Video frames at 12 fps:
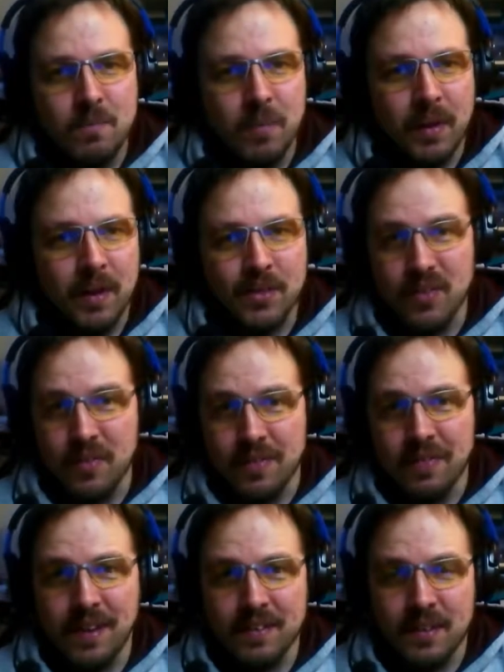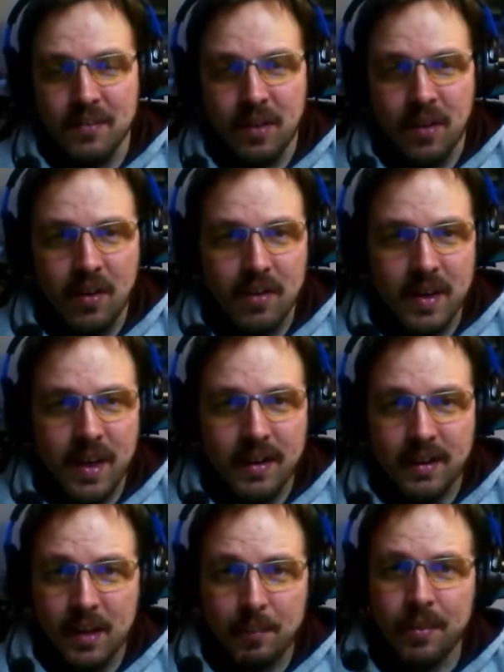because of the Thanksgiving holiday
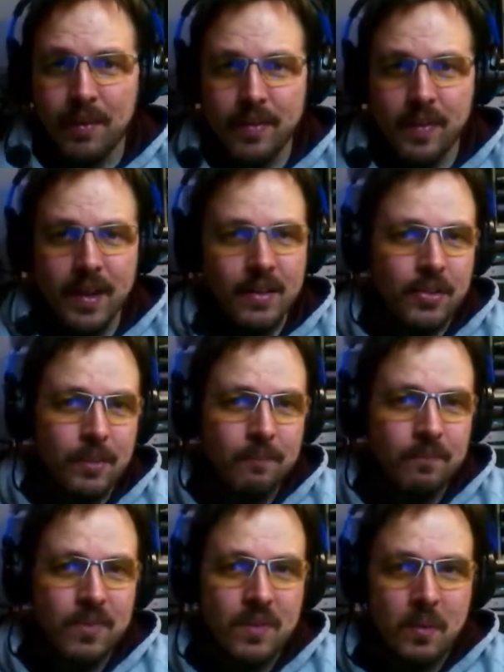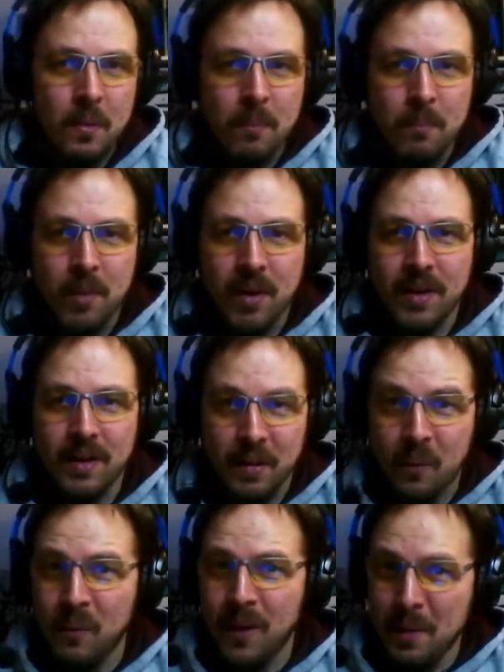and a couple other things. But
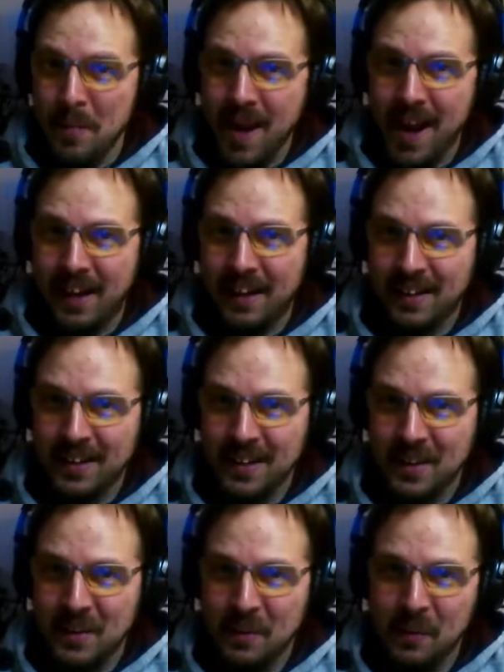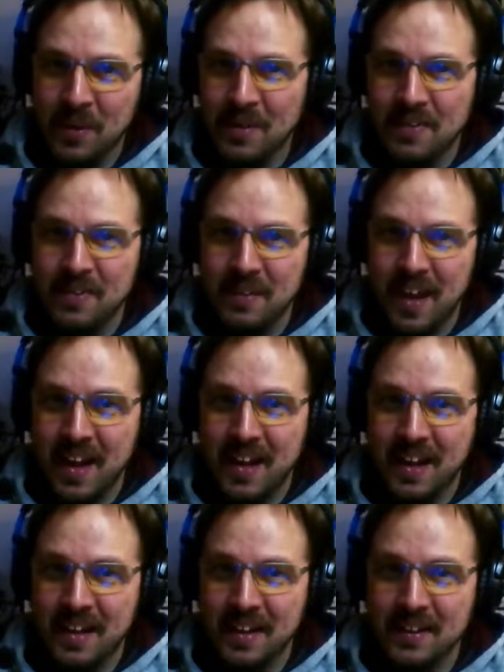we are back with
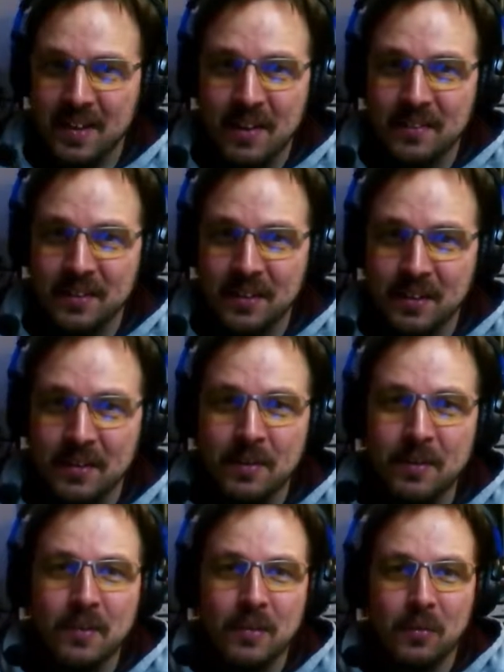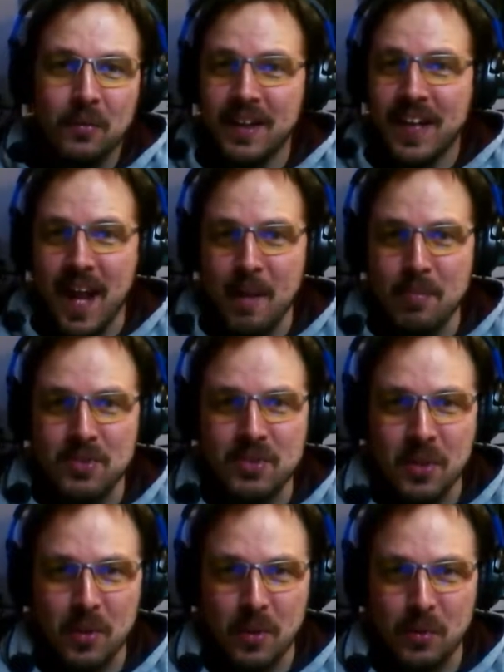another recap
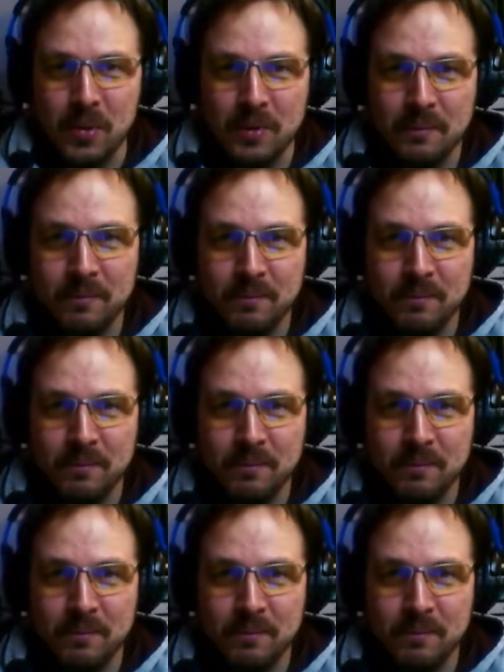episode.